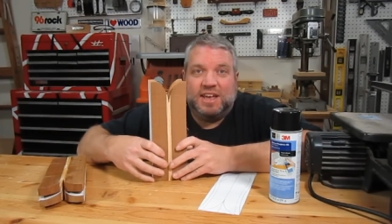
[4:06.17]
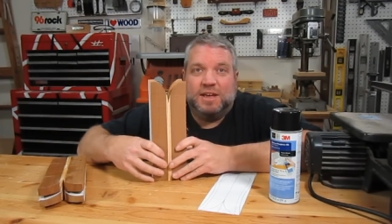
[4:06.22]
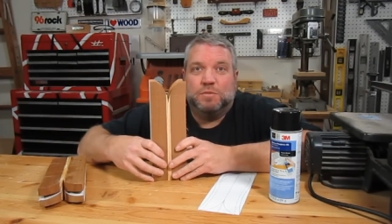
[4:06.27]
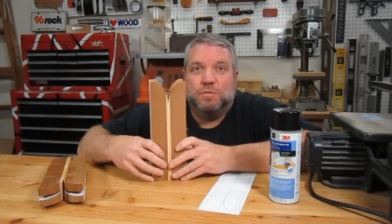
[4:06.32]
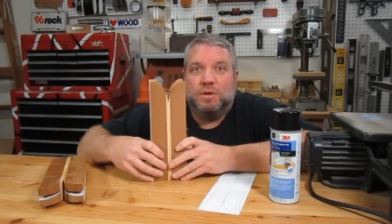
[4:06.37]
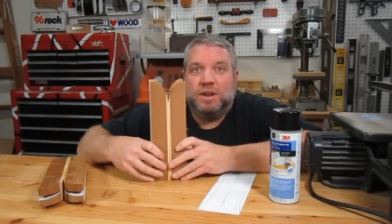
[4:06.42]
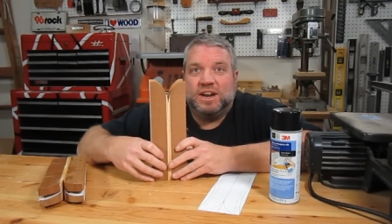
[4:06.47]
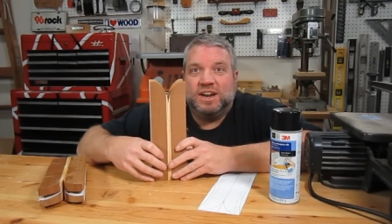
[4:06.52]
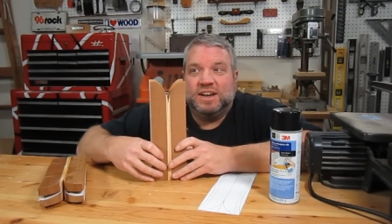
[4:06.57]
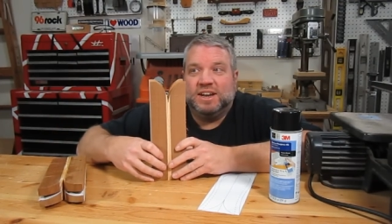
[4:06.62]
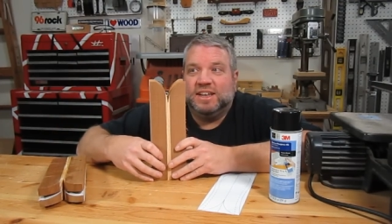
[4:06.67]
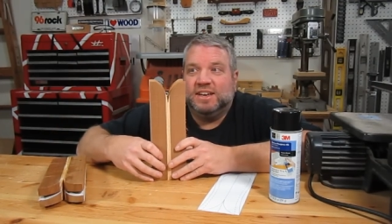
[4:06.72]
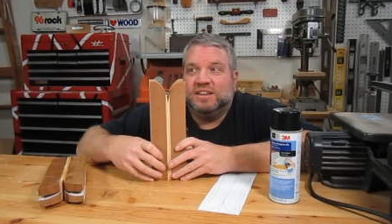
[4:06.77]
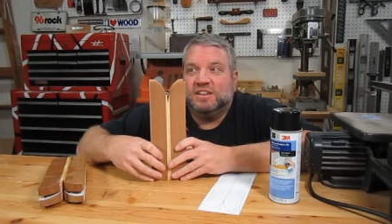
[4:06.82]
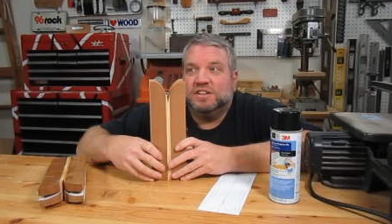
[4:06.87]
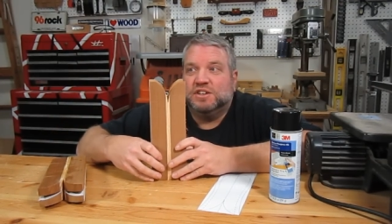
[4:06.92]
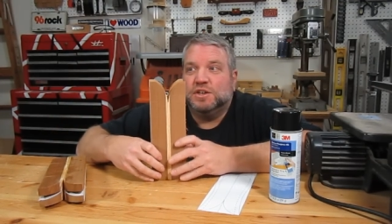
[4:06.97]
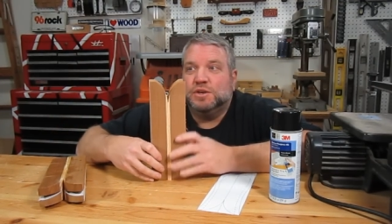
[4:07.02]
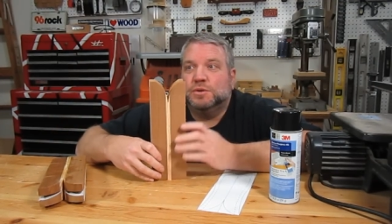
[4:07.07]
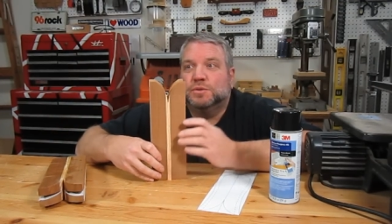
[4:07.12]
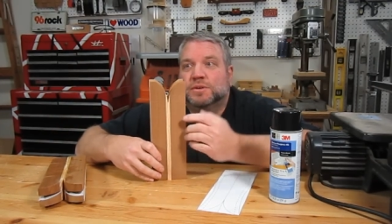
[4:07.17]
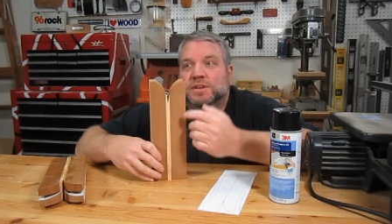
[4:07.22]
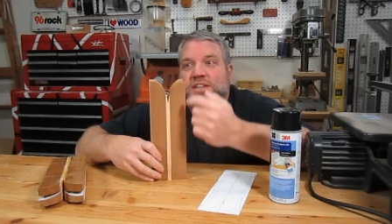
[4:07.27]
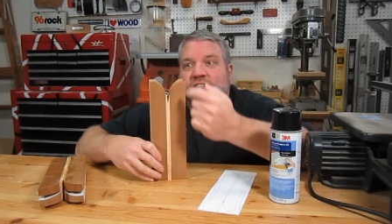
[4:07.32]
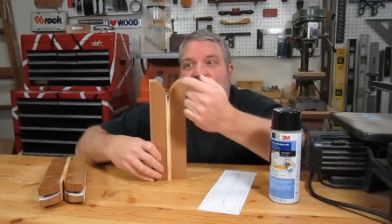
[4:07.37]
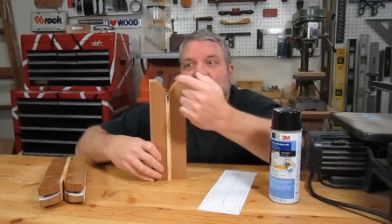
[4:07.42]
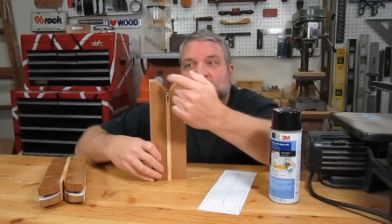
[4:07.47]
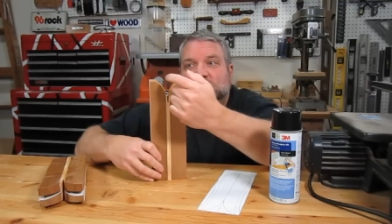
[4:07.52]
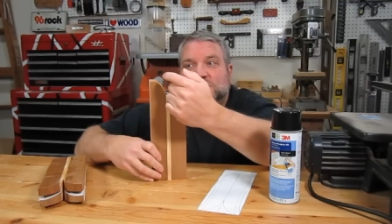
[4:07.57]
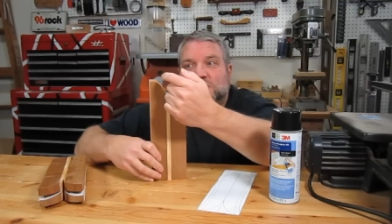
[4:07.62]
and what I need to do
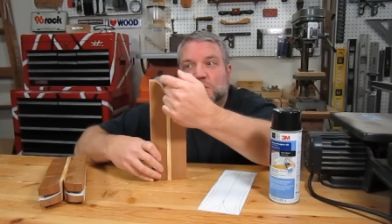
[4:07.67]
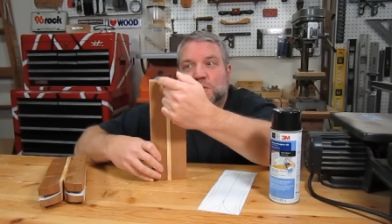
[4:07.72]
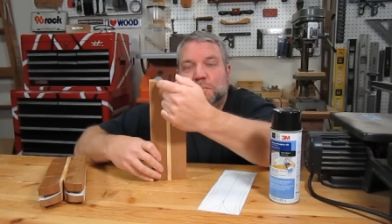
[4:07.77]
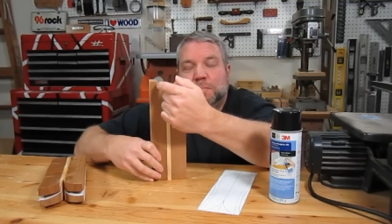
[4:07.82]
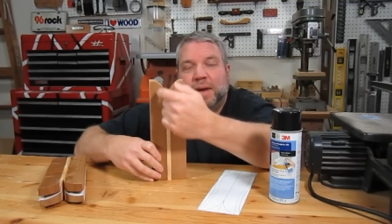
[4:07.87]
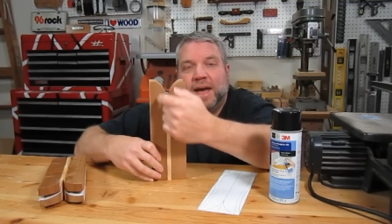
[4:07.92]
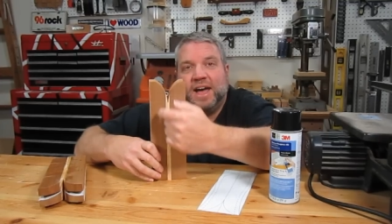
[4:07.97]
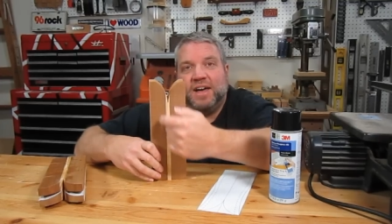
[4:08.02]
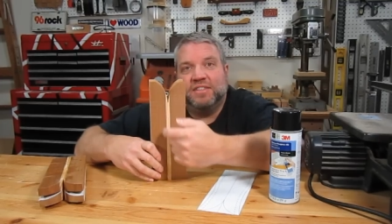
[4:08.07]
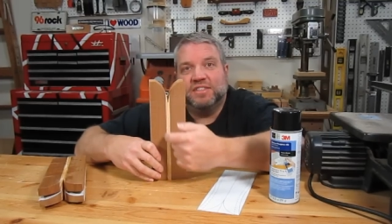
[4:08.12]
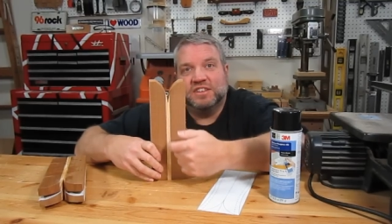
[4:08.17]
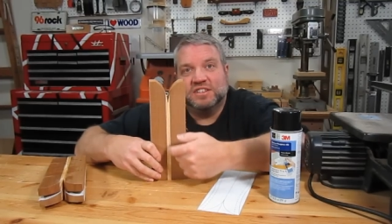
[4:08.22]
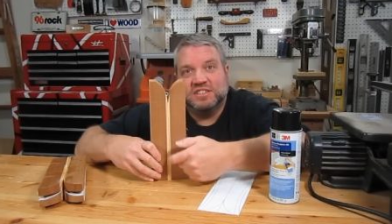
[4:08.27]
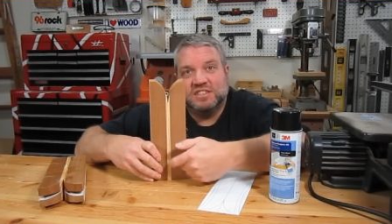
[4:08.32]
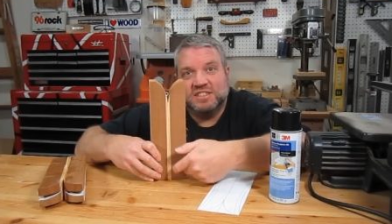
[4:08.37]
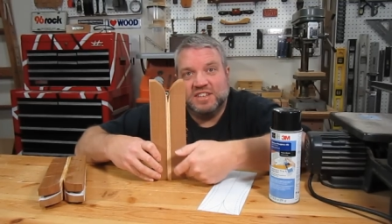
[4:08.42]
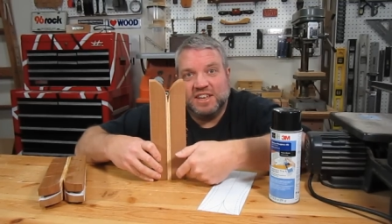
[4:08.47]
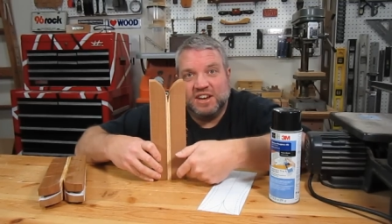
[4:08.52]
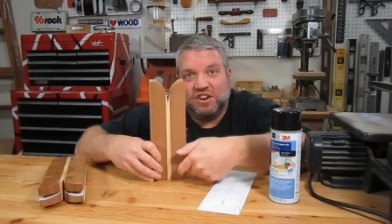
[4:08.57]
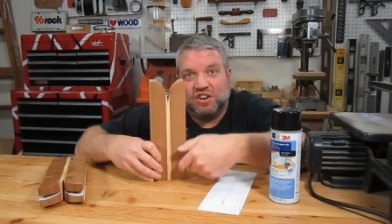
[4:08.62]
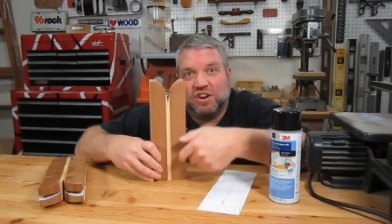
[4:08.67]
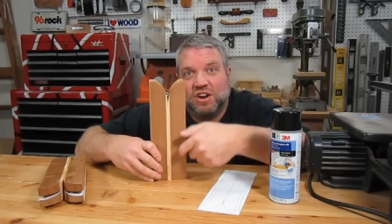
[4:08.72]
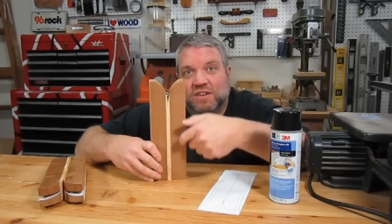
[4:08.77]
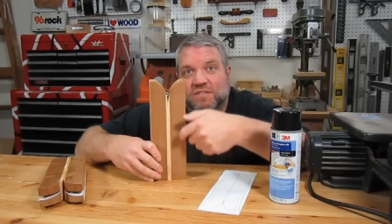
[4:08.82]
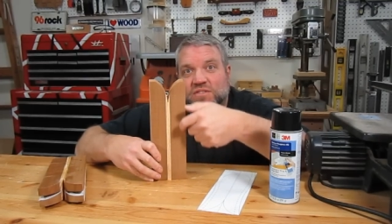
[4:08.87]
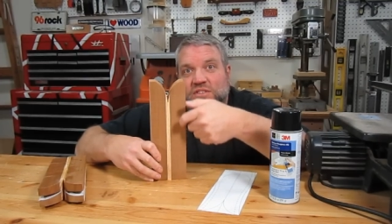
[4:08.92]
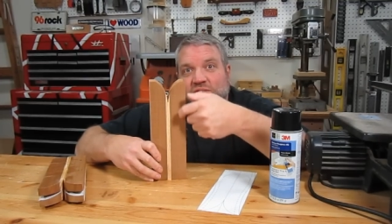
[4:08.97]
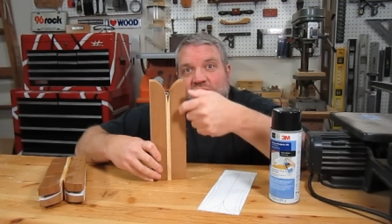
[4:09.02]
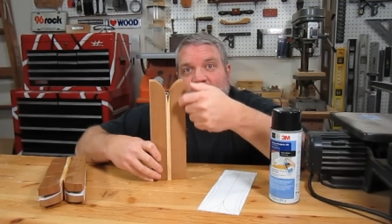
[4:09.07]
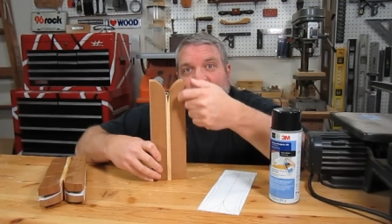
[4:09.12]
is scoop out the center
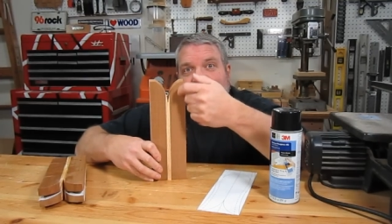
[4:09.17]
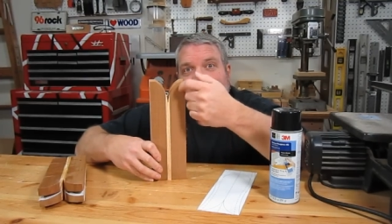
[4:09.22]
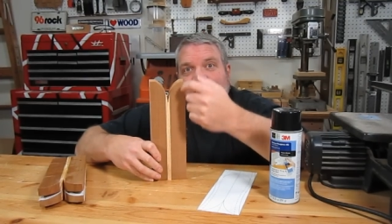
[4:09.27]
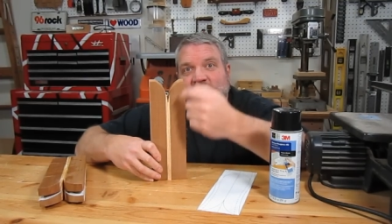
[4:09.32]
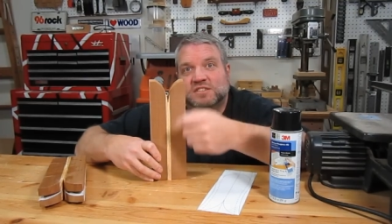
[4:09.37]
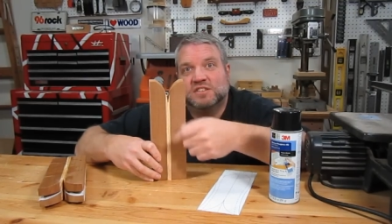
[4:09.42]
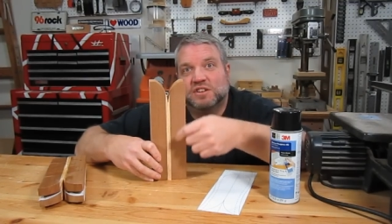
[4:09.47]
of the vase